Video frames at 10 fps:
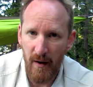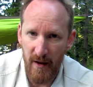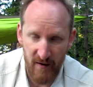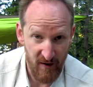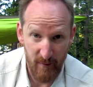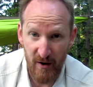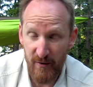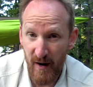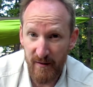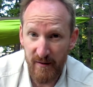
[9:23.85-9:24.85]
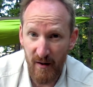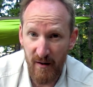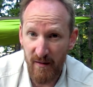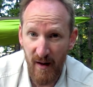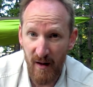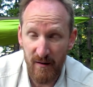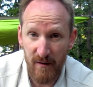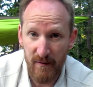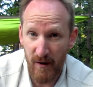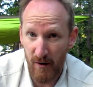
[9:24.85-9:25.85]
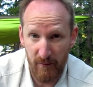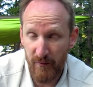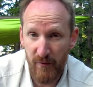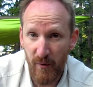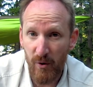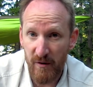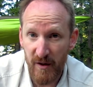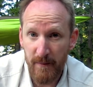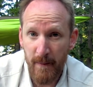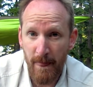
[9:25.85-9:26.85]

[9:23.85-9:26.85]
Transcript: And if anybody tries to tell you that, they're full of it.